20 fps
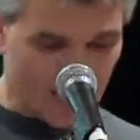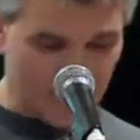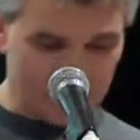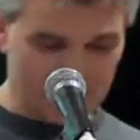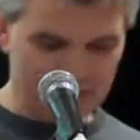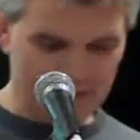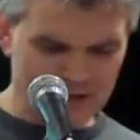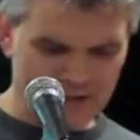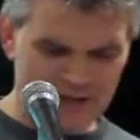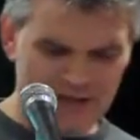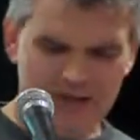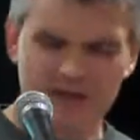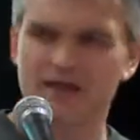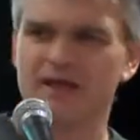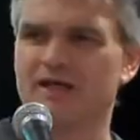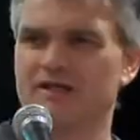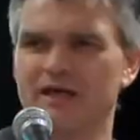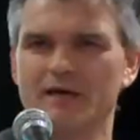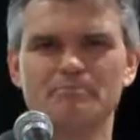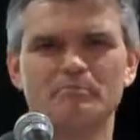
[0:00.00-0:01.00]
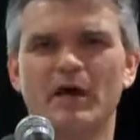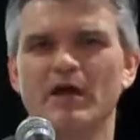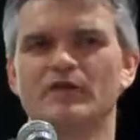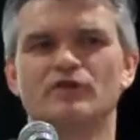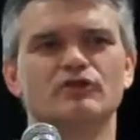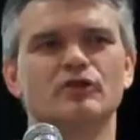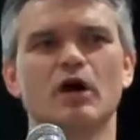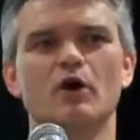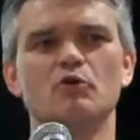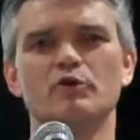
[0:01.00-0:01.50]
And uh, they
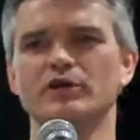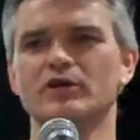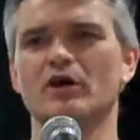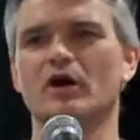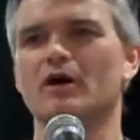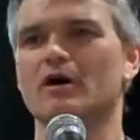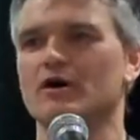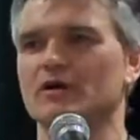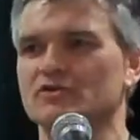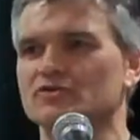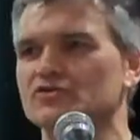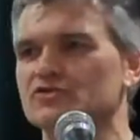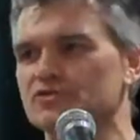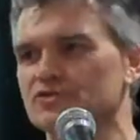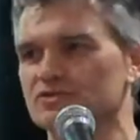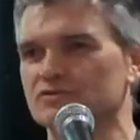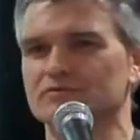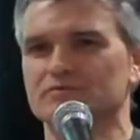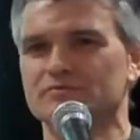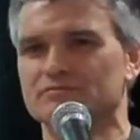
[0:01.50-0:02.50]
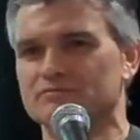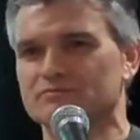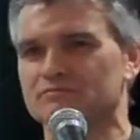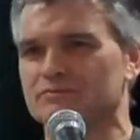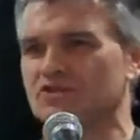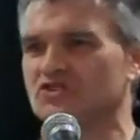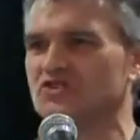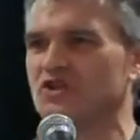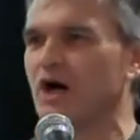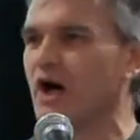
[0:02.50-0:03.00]
paid no regard to
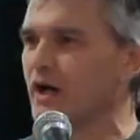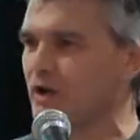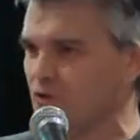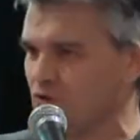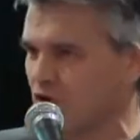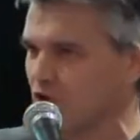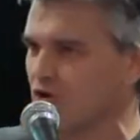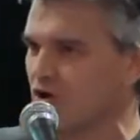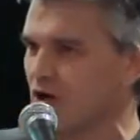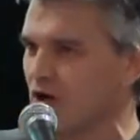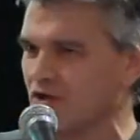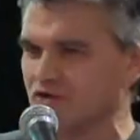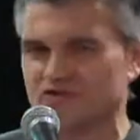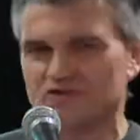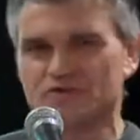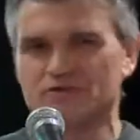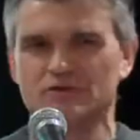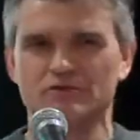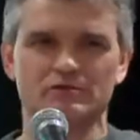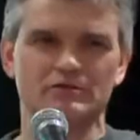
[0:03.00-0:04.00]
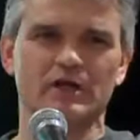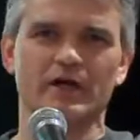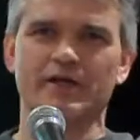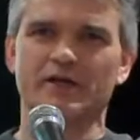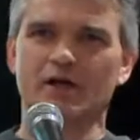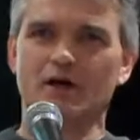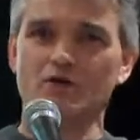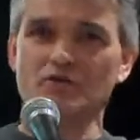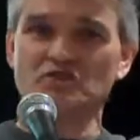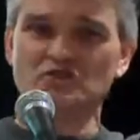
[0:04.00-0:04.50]
this guy on the cross who's
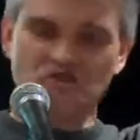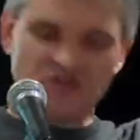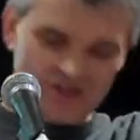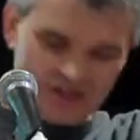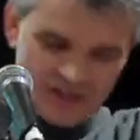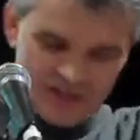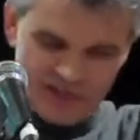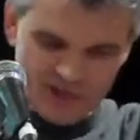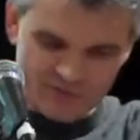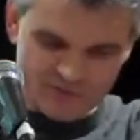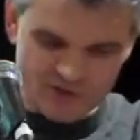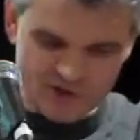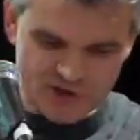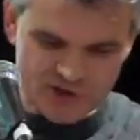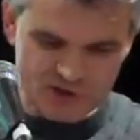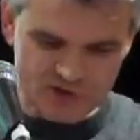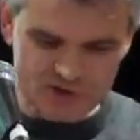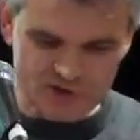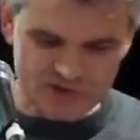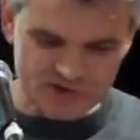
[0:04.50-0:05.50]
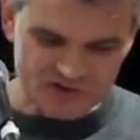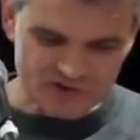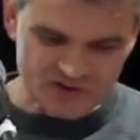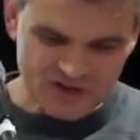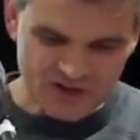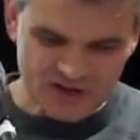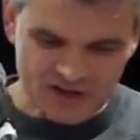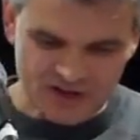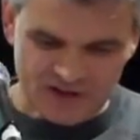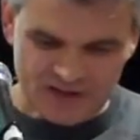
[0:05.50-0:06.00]
like, oh, this is the king of the
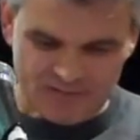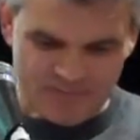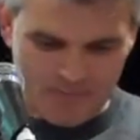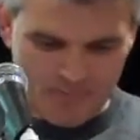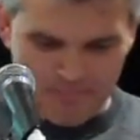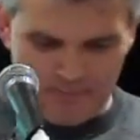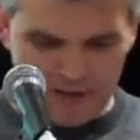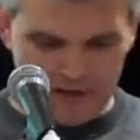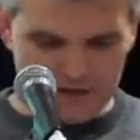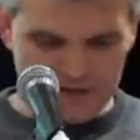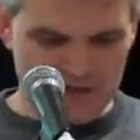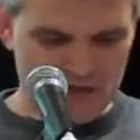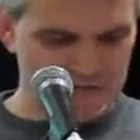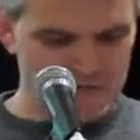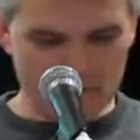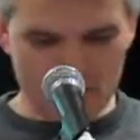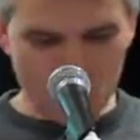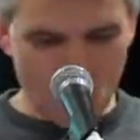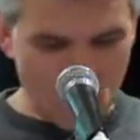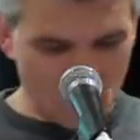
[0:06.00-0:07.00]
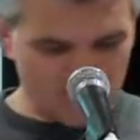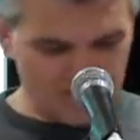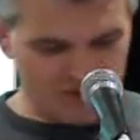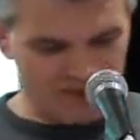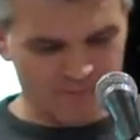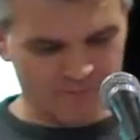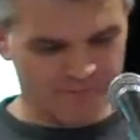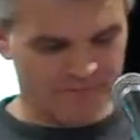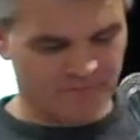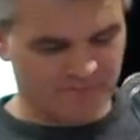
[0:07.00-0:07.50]
Jews. Uh, they even mocked
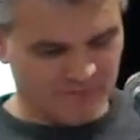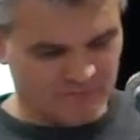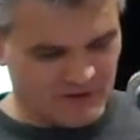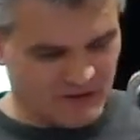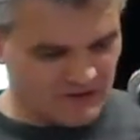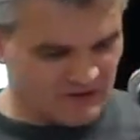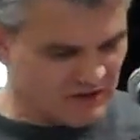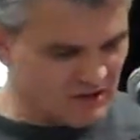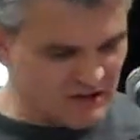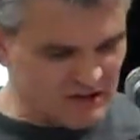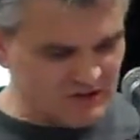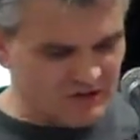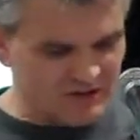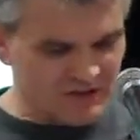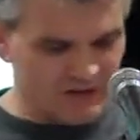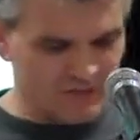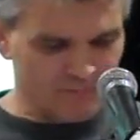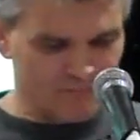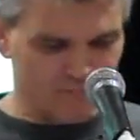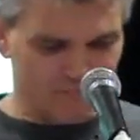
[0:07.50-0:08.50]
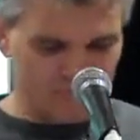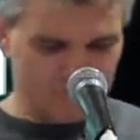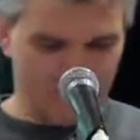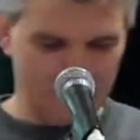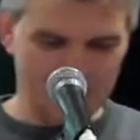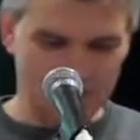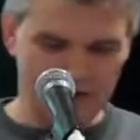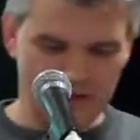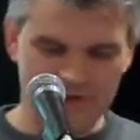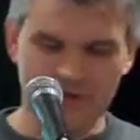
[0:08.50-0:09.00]
him, they teased him,
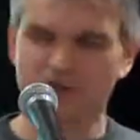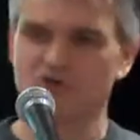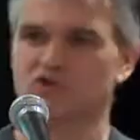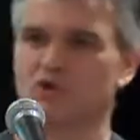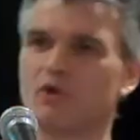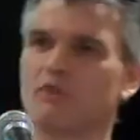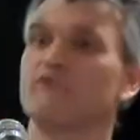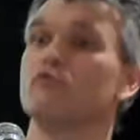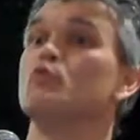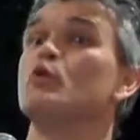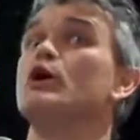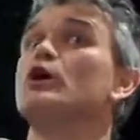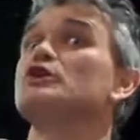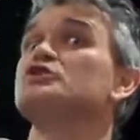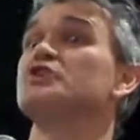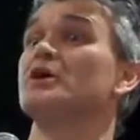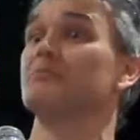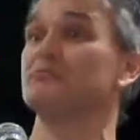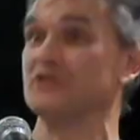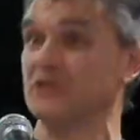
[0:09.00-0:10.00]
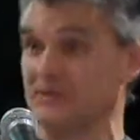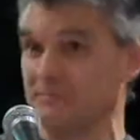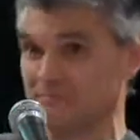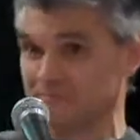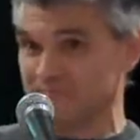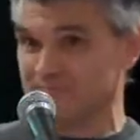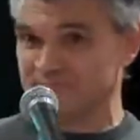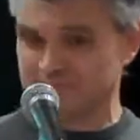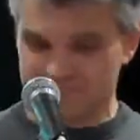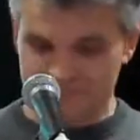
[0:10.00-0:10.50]
and, and they sort of worshipped
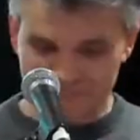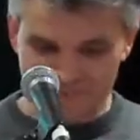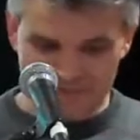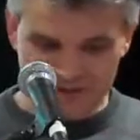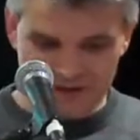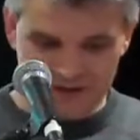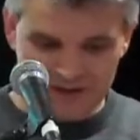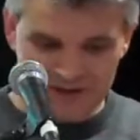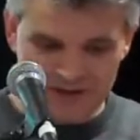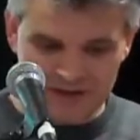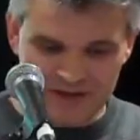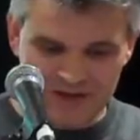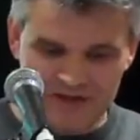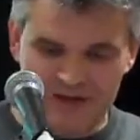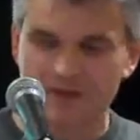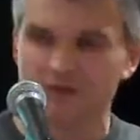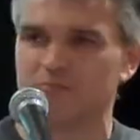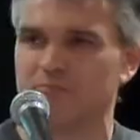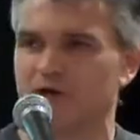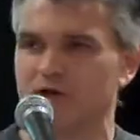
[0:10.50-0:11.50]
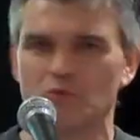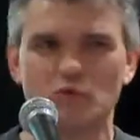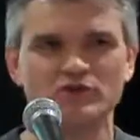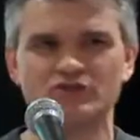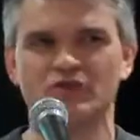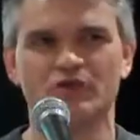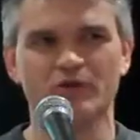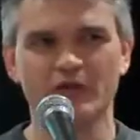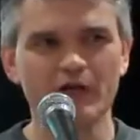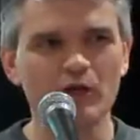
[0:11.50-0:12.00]
him. But it
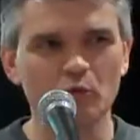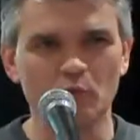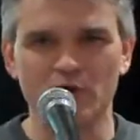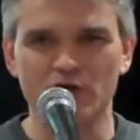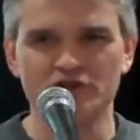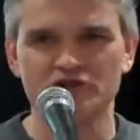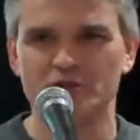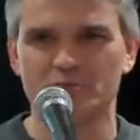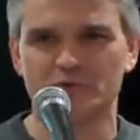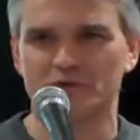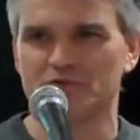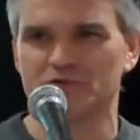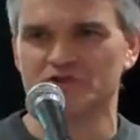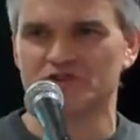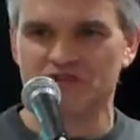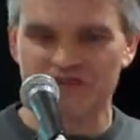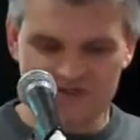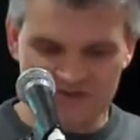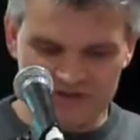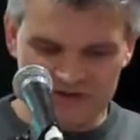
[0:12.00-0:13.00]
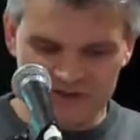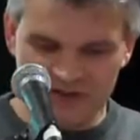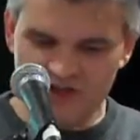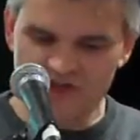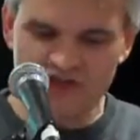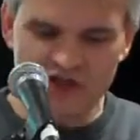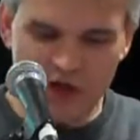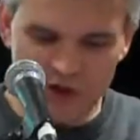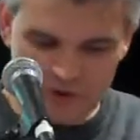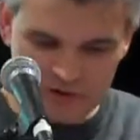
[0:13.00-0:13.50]
wasn't real worship, it was just
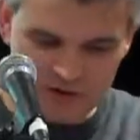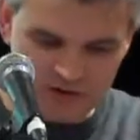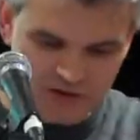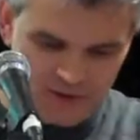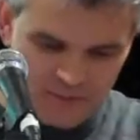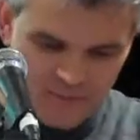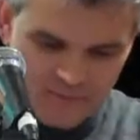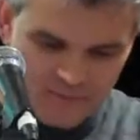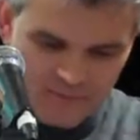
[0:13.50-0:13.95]
a joke.